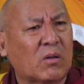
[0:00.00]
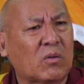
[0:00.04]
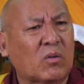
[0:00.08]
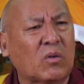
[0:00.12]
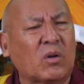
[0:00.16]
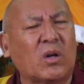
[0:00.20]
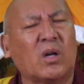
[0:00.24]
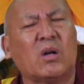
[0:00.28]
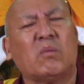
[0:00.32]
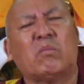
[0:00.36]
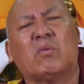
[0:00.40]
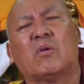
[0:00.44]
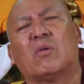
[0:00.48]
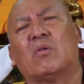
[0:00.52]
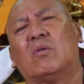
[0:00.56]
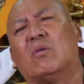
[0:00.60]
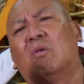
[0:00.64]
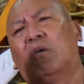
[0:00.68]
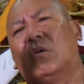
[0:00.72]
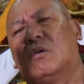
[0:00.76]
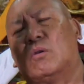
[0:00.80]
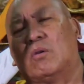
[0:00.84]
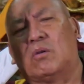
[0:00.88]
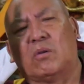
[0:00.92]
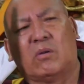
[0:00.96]
talking about
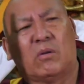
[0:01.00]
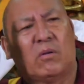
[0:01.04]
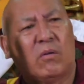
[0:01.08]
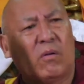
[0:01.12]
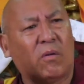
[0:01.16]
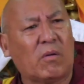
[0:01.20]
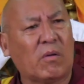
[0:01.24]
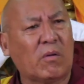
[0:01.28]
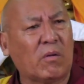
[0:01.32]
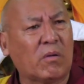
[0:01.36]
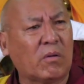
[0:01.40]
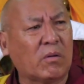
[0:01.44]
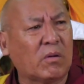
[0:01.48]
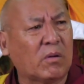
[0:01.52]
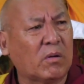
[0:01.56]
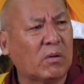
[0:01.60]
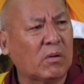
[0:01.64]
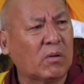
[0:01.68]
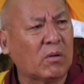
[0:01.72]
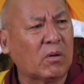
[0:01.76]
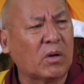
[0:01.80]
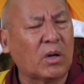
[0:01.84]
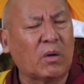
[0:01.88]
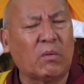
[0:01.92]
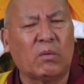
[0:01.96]
God,
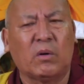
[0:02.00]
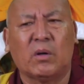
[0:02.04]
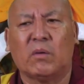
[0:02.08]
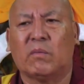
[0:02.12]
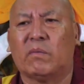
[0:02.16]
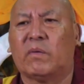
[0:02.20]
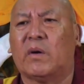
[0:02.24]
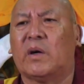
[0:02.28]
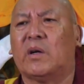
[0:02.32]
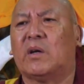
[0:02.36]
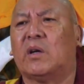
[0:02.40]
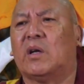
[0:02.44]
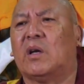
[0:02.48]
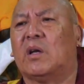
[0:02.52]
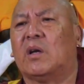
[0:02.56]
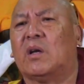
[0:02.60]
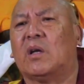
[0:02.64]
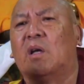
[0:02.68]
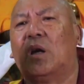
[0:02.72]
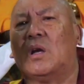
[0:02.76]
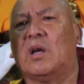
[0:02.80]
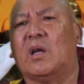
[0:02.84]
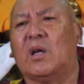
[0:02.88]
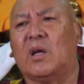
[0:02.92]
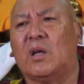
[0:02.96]
or even fighting and
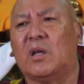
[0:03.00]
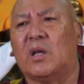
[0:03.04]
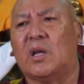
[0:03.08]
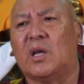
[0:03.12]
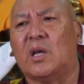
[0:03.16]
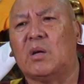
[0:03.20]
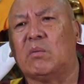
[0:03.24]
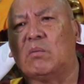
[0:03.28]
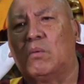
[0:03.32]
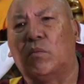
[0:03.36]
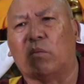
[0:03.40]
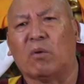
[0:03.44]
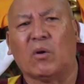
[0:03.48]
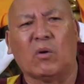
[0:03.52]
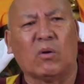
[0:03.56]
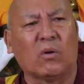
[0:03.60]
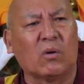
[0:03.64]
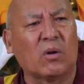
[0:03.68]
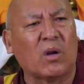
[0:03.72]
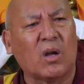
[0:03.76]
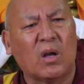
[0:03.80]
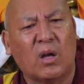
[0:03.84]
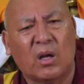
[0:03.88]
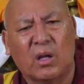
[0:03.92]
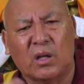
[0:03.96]
killing in the name of
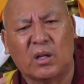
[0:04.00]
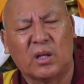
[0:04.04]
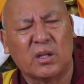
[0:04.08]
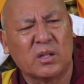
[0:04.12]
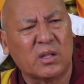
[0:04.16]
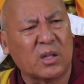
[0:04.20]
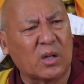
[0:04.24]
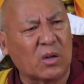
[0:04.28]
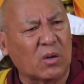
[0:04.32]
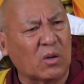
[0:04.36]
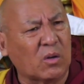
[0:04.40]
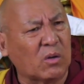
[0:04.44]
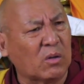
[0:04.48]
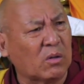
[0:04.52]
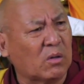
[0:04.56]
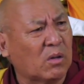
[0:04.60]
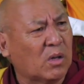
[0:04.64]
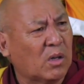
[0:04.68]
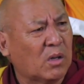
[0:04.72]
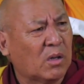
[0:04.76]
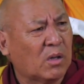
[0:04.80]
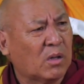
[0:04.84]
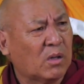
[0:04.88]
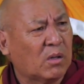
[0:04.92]
God. These are all,